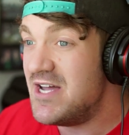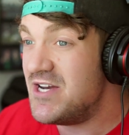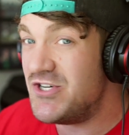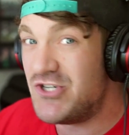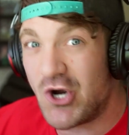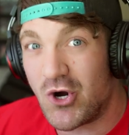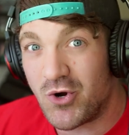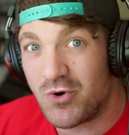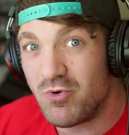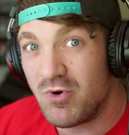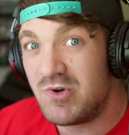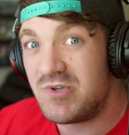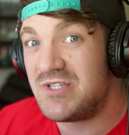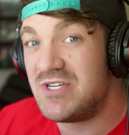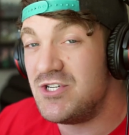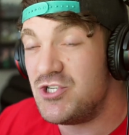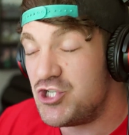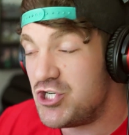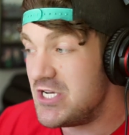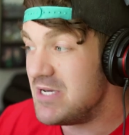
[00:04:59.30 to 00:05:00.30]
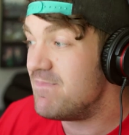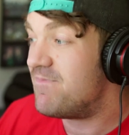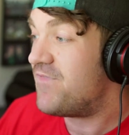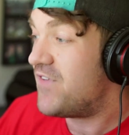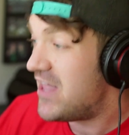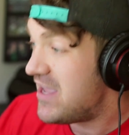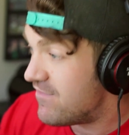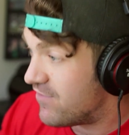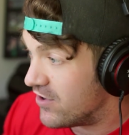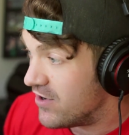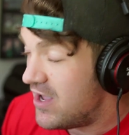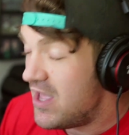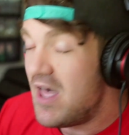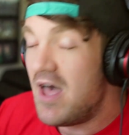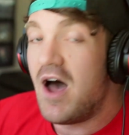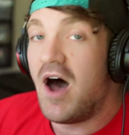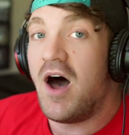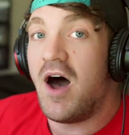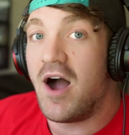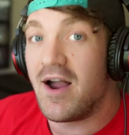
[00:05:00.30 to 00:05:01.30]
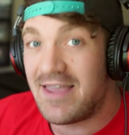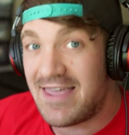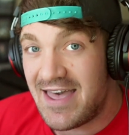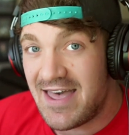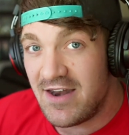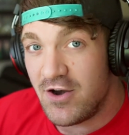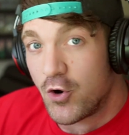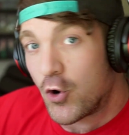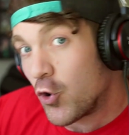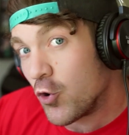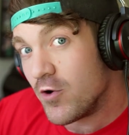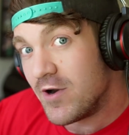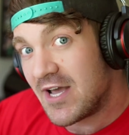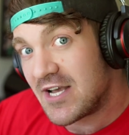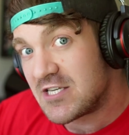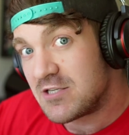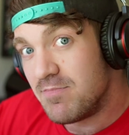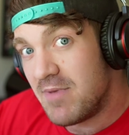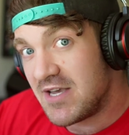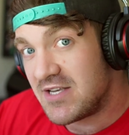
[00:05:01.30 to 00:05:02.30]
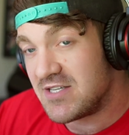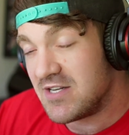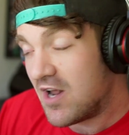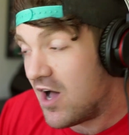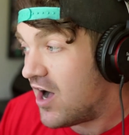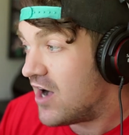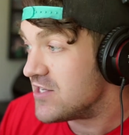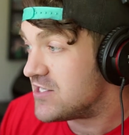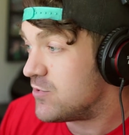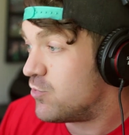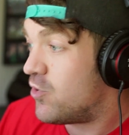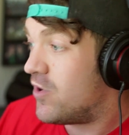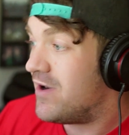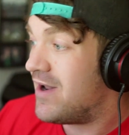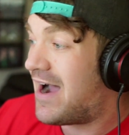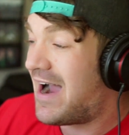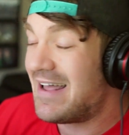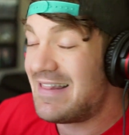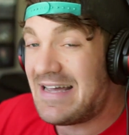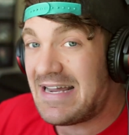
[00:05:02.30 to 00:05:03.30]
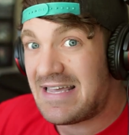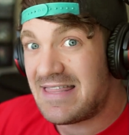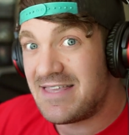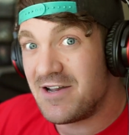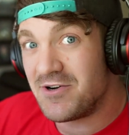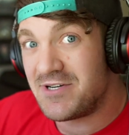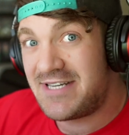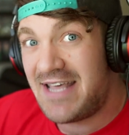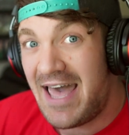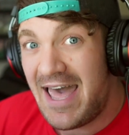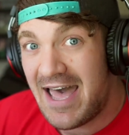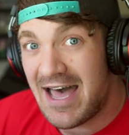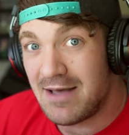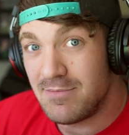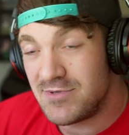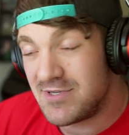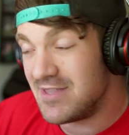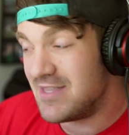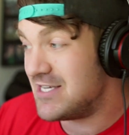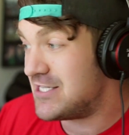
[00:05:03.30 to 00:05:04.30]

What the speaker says: dark roasted, cheap flavor. Again, Ernex makes an awesome one. I like their tabs. They